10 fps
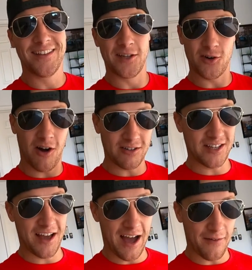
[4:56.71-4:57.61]
little cars
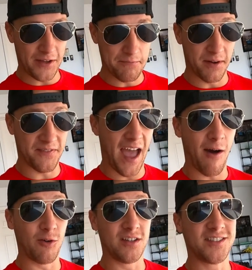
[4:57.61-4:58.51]
and coffee, but
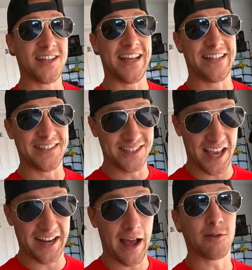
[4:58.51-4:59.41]
that was insane.